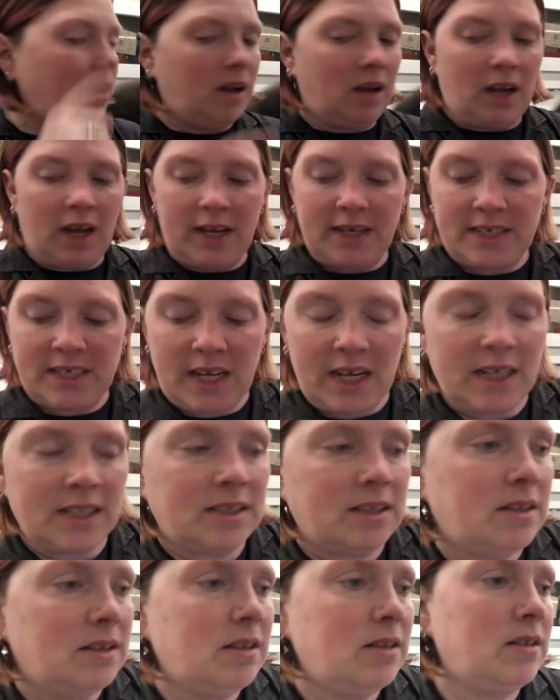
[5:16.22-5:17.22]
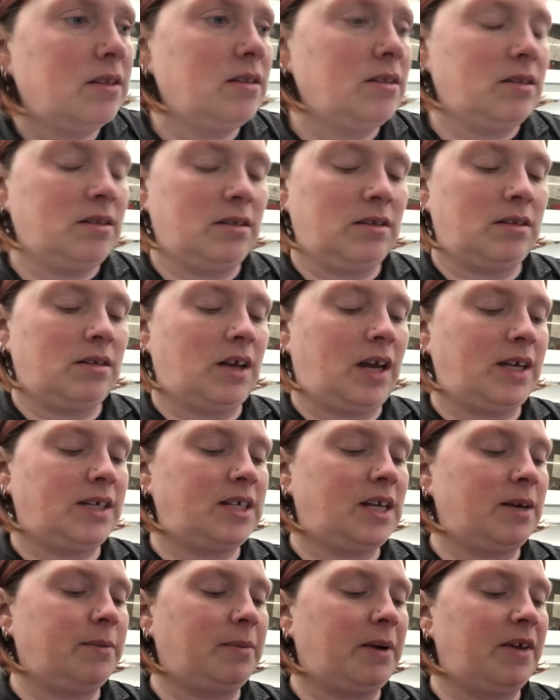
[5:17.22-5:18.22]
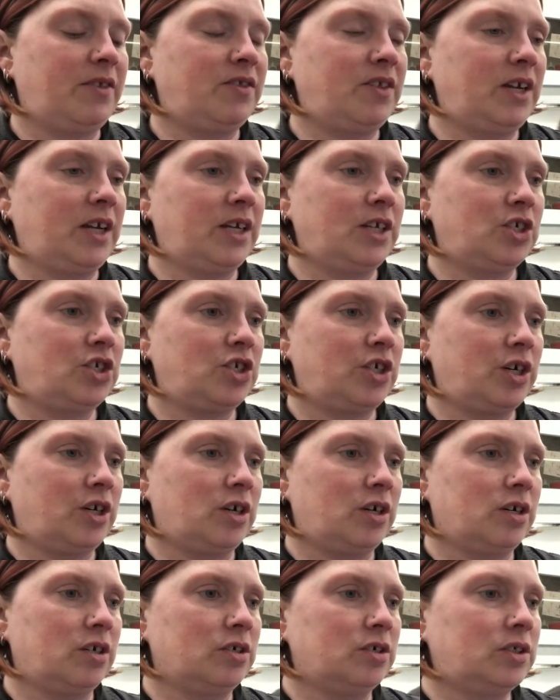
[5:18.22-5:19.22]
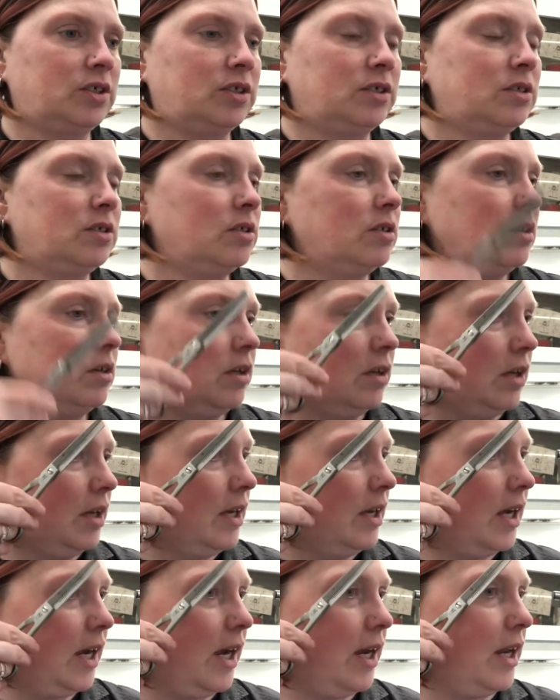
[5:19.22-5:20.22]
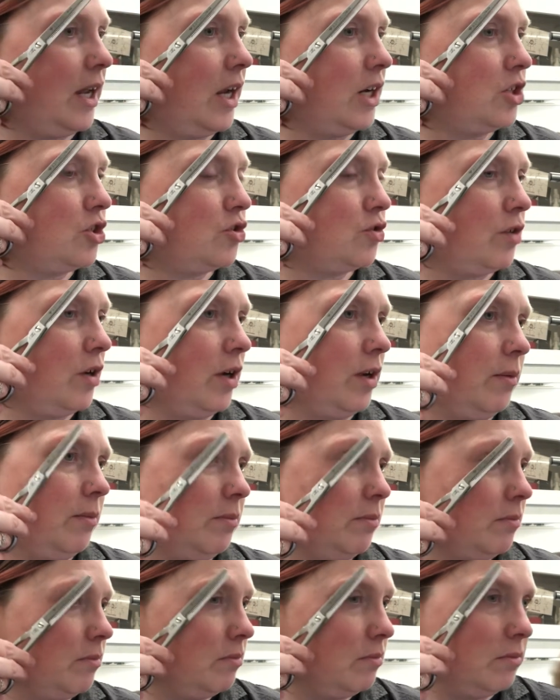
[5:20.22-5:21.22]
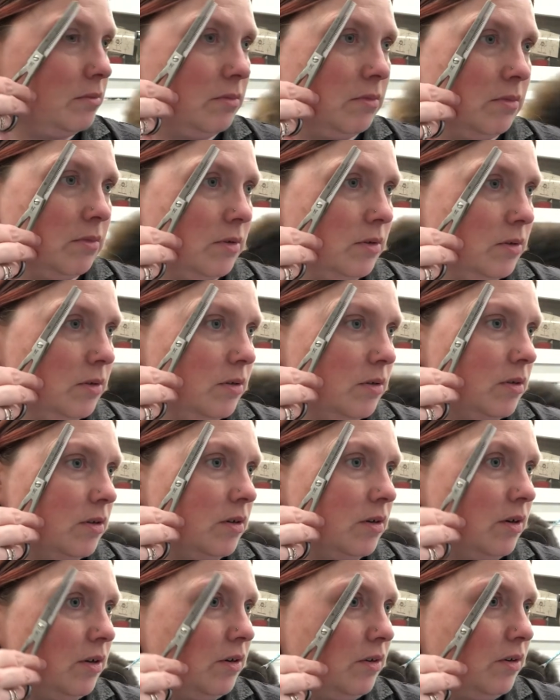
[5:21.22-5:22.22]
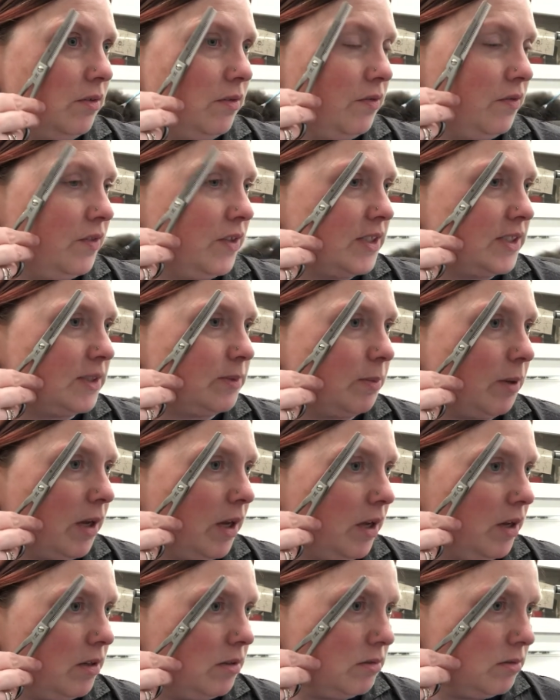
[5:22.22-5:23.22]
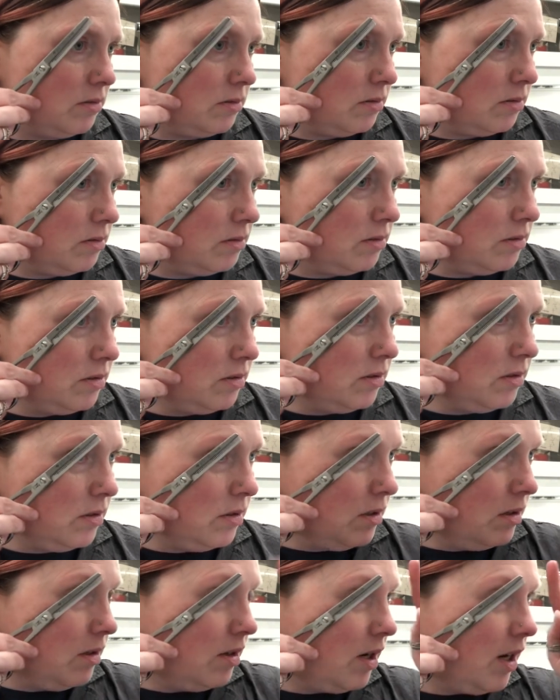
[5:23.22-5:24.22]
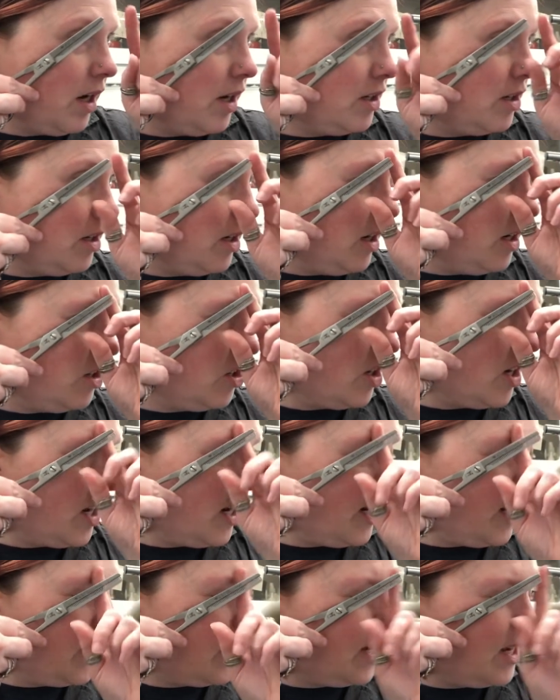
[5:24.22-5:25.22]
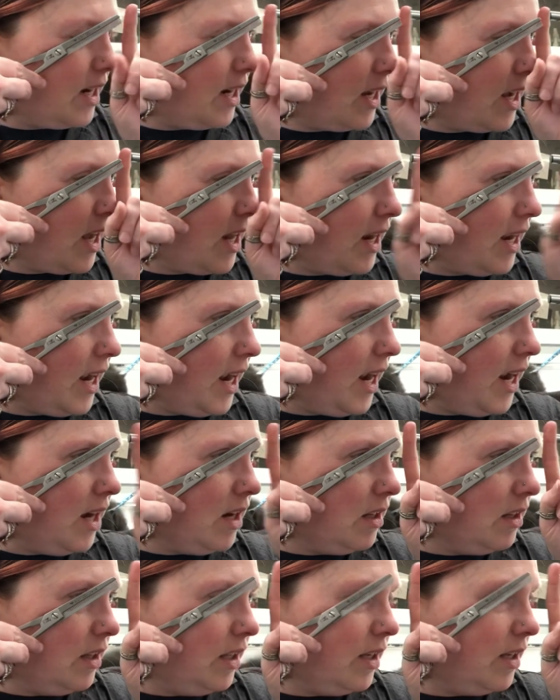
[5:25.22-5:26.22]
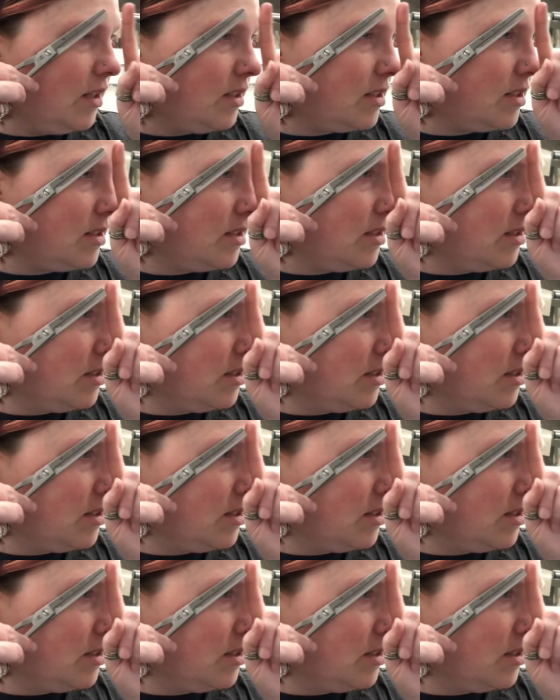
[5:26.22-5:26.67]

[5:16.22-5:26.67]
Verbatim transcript: I take I take my thinning shears and I trim this way. And, and you're kind of gonna kind of angle it.